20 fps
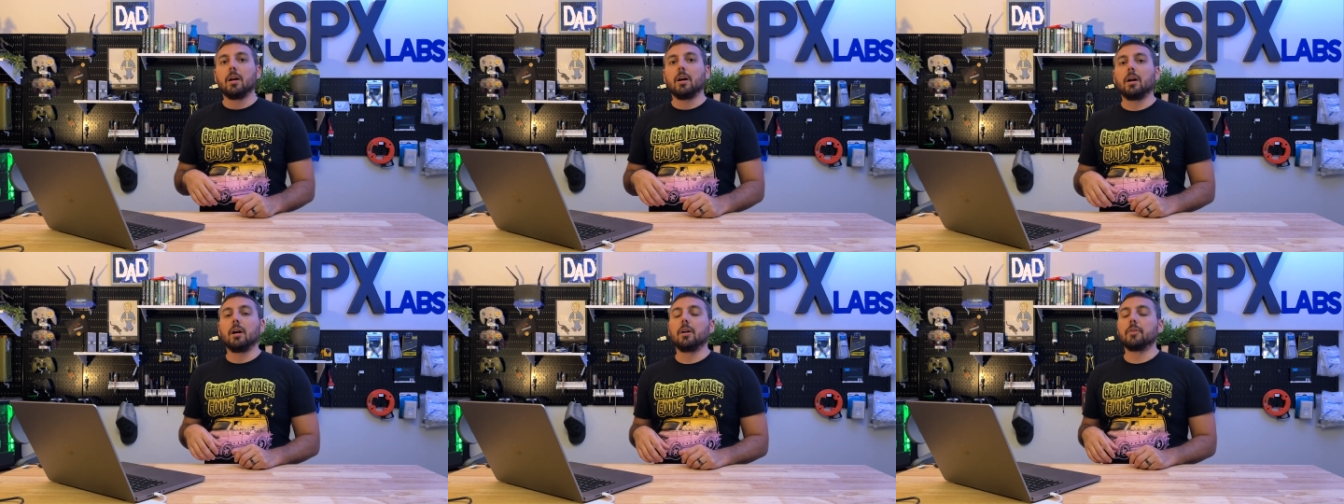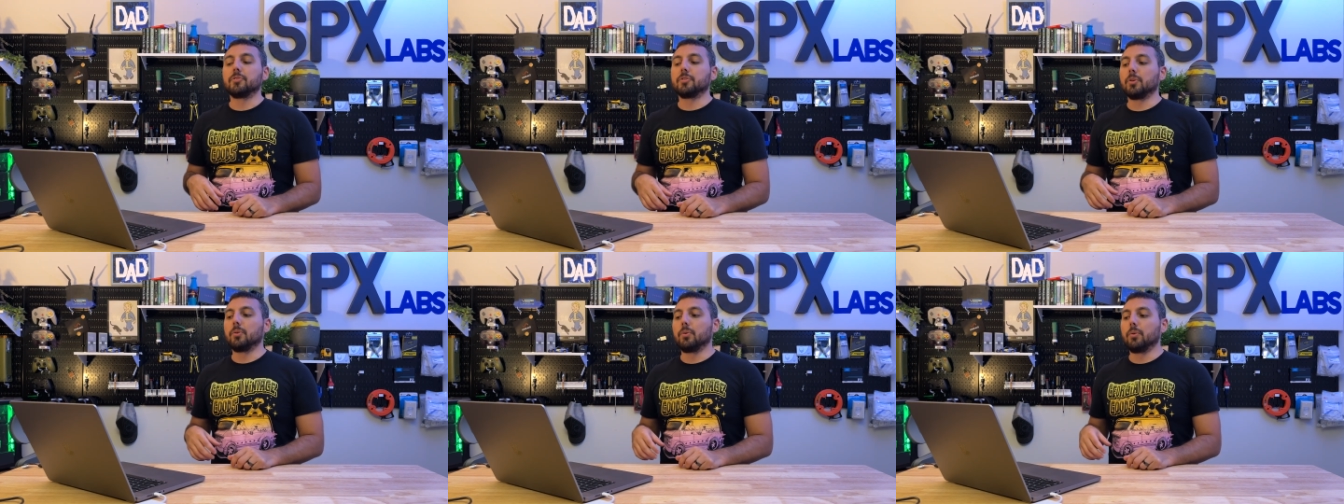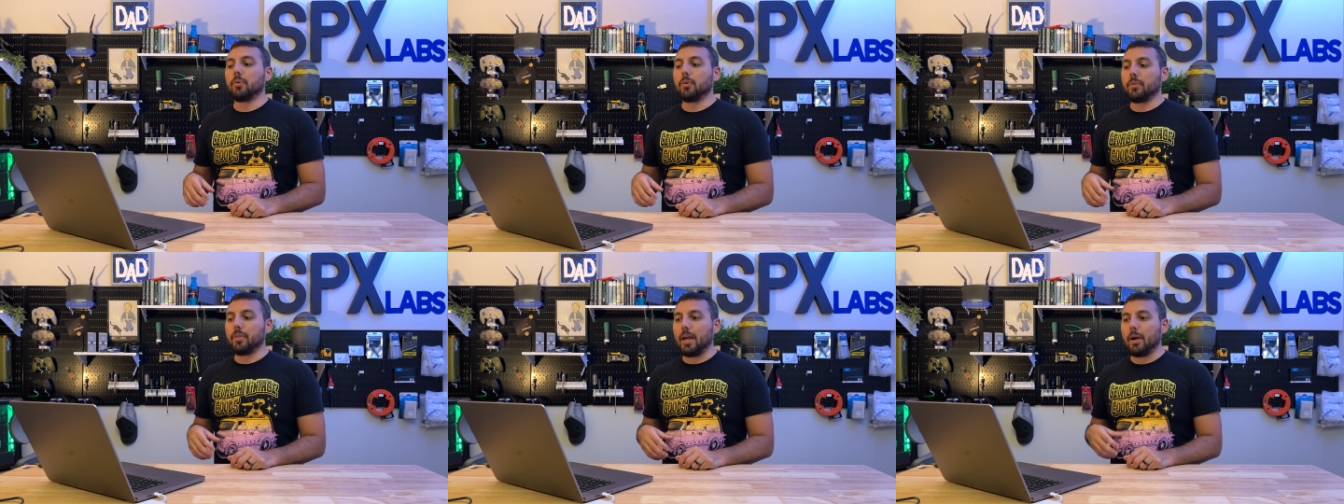Uh,
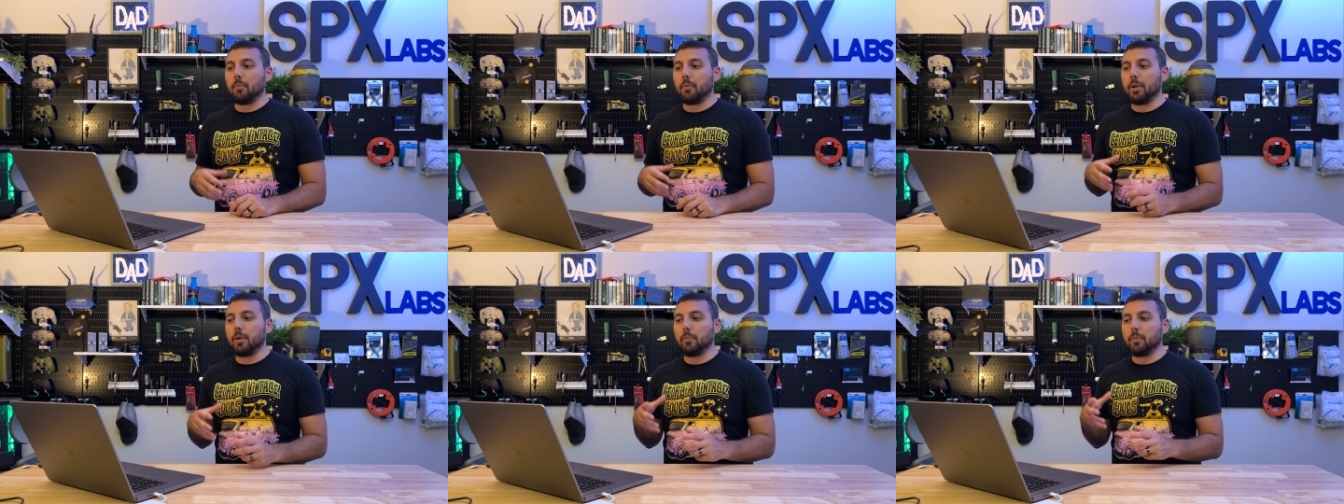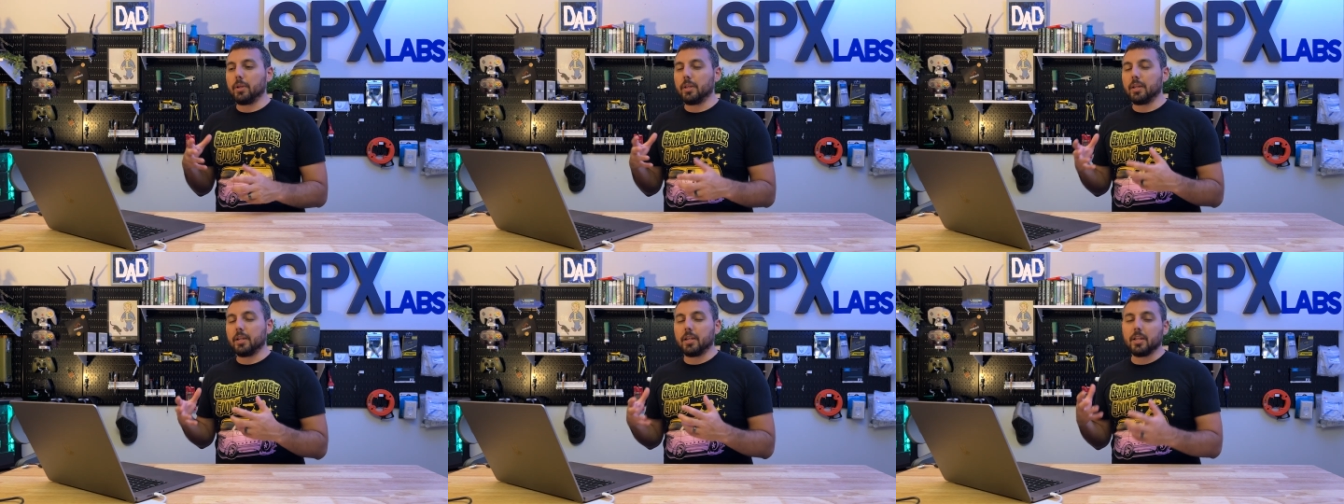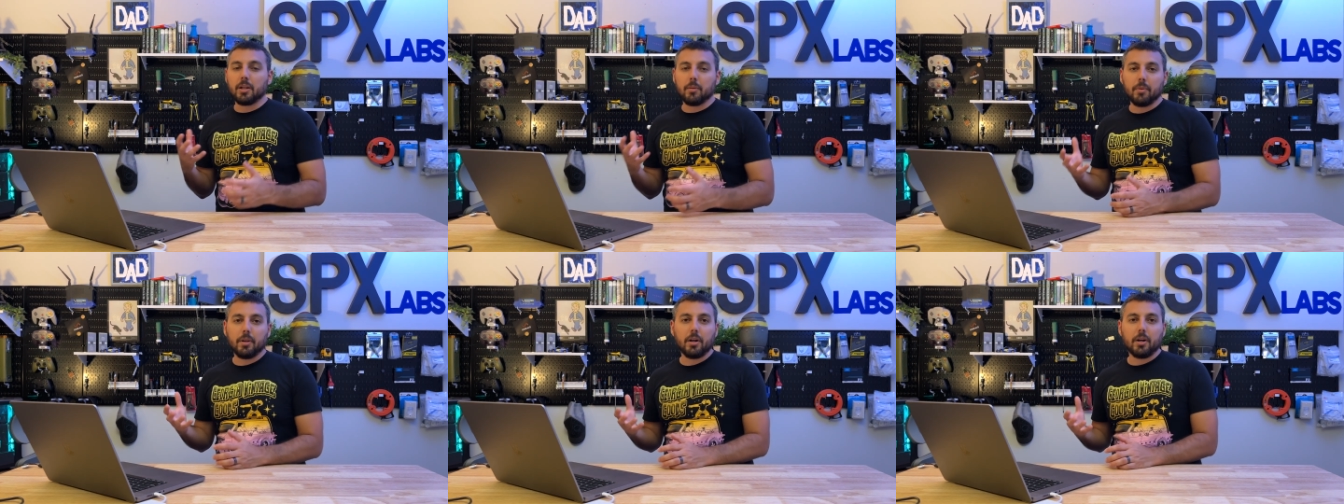so that way we can
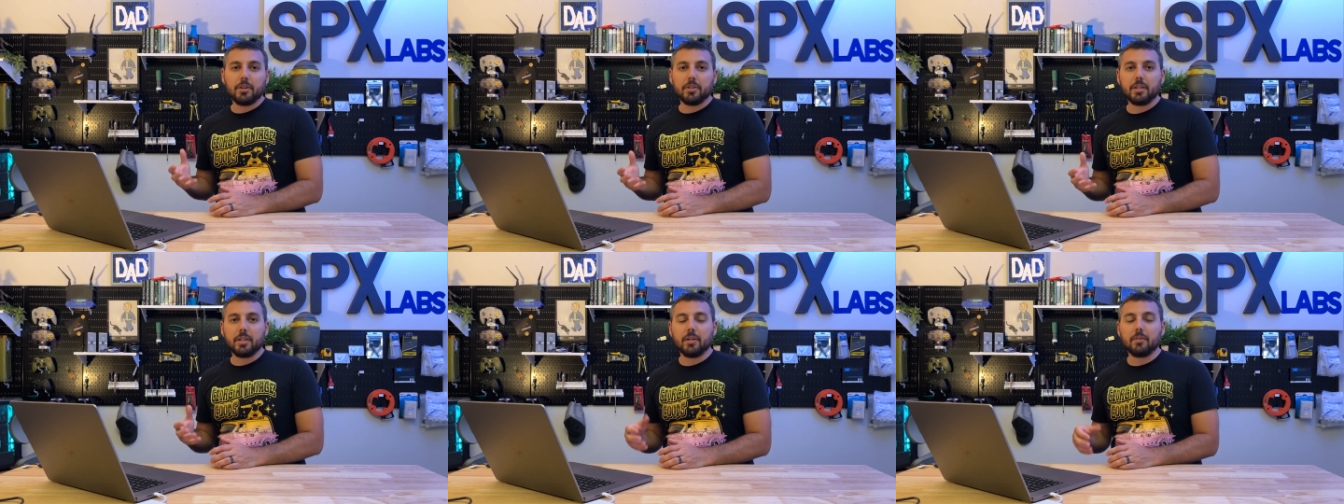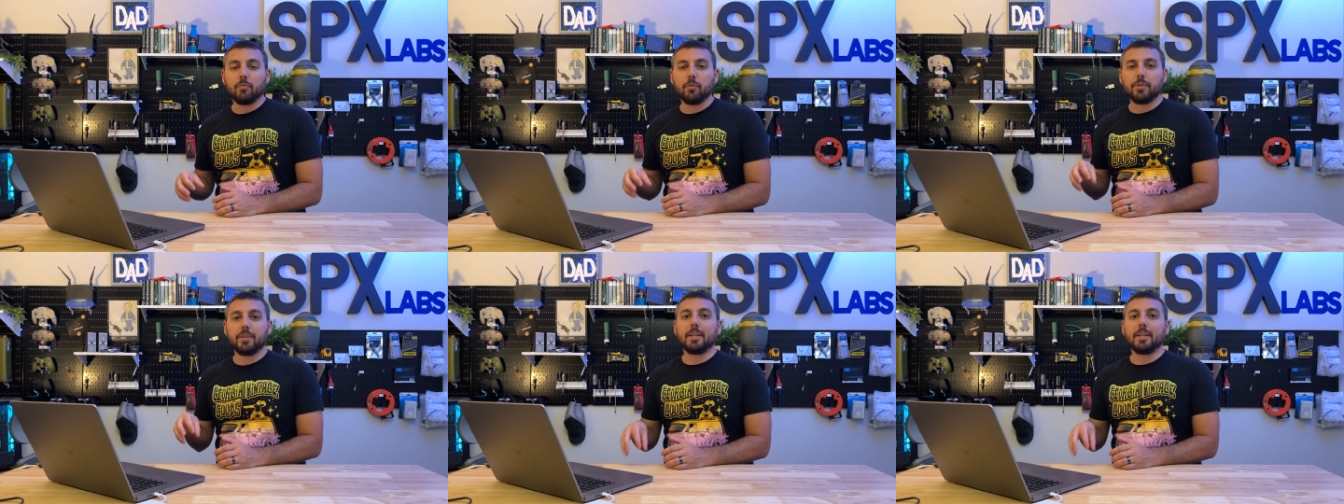get a bit idea of what